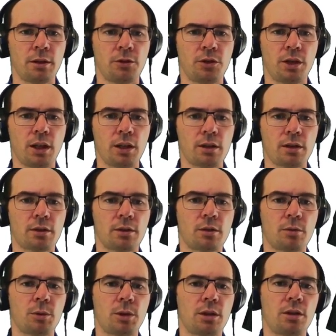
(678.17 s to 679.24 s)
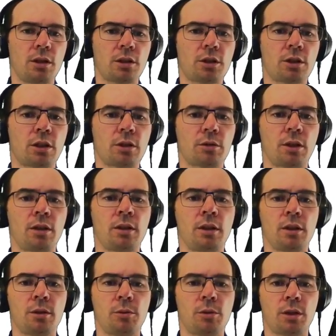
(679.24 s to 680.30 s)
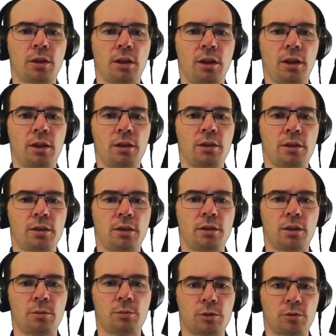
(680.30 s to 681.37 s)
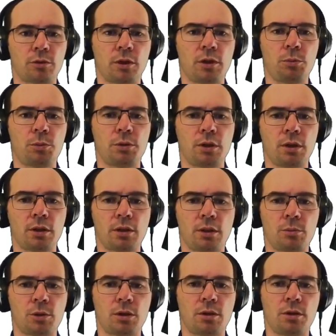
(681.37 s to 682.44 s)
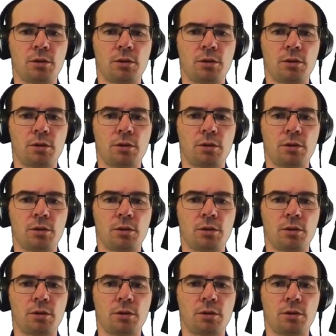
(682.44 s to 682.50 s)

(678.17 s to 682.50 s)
Data is going to be a dictionary where n is the number of grid points, and I'm just